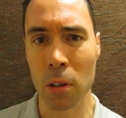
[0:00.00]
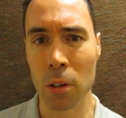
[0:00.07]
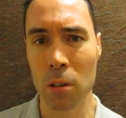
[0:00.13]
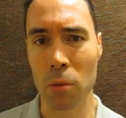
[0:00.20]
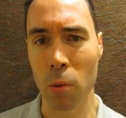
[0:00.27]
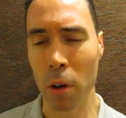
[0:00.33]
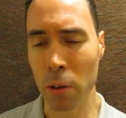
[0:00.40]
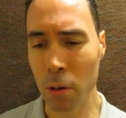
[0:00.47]

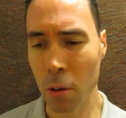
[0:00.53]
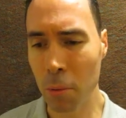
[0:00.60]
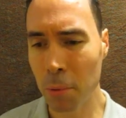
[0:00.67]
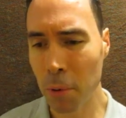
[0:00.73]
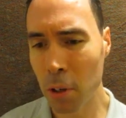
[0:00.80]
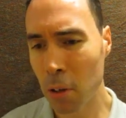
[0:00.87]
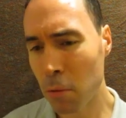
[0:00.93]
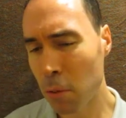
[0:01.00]
So while there are
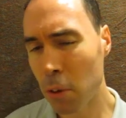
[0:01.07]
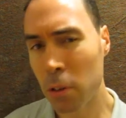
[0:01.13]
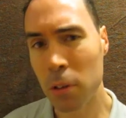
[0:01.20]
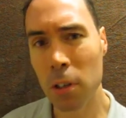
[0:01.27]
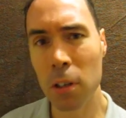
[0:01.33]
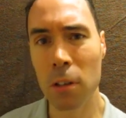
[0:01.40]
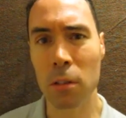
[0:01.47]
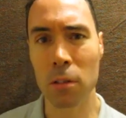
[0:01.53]
plenty of
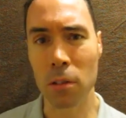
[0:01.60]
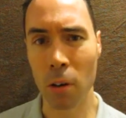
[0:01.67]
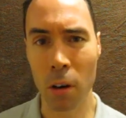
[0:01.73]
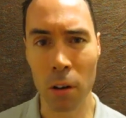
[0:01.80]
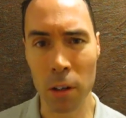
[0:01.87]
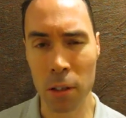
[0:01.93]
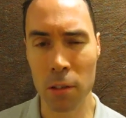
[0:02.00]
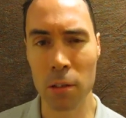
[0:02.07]
volunteers, there
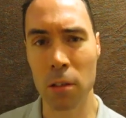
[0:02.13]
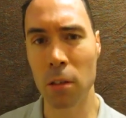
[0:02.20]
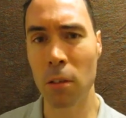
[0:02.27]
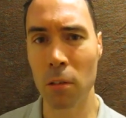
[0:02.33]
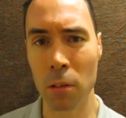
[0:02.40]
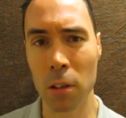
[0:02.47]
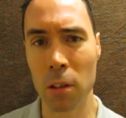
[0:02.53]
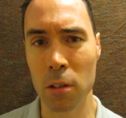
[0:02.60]
aren't
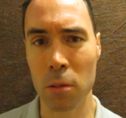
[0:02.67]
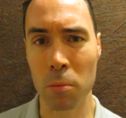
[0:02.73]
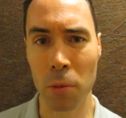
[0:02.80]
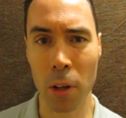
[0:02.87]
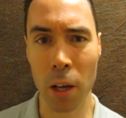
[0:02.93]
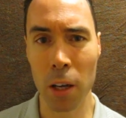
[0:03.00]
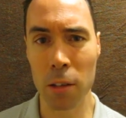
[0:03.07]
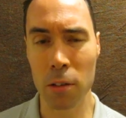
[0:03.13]
necessarily the
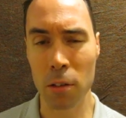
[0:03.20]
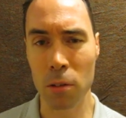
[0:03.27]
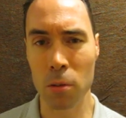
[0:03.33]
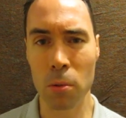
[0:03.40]
supplies and the